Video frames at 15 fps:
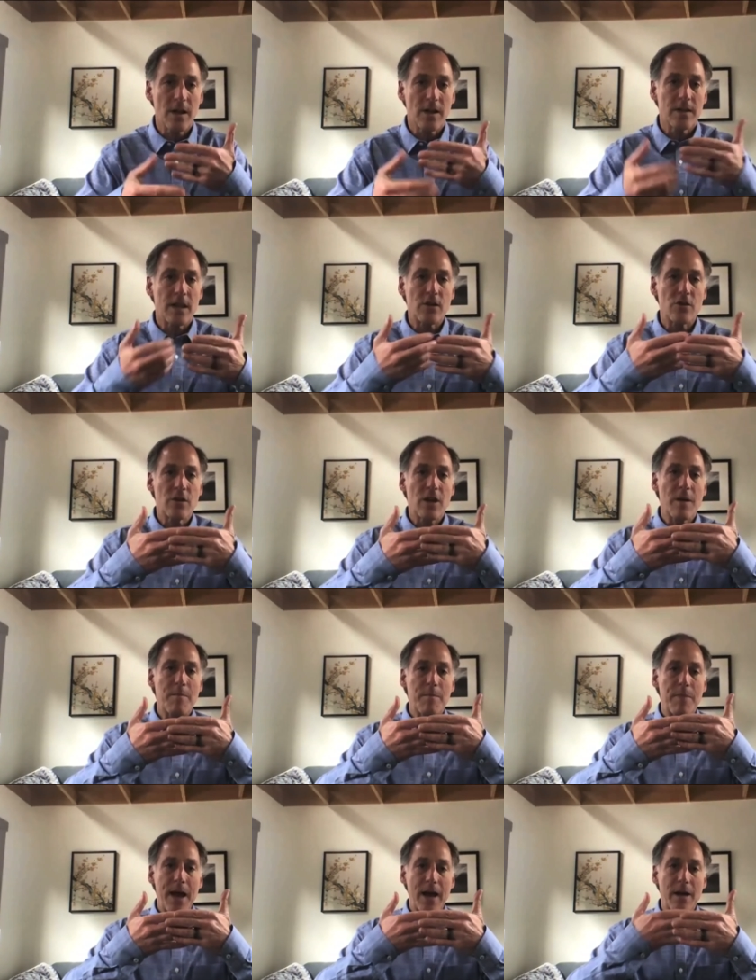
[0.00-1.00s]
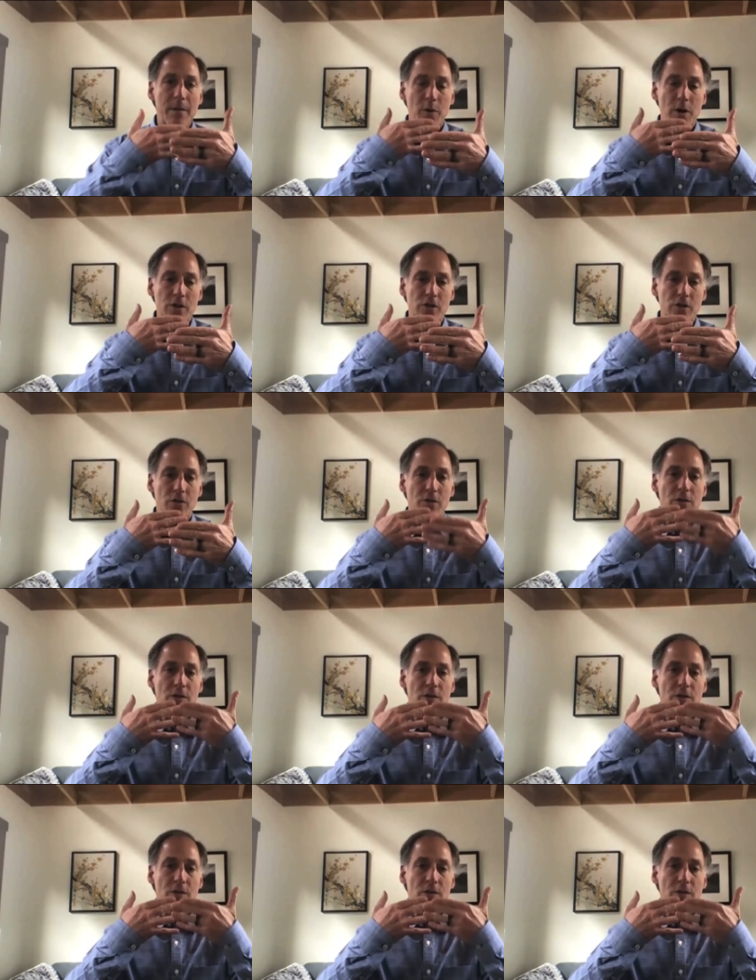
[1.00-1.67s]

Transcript: then you get back pressure.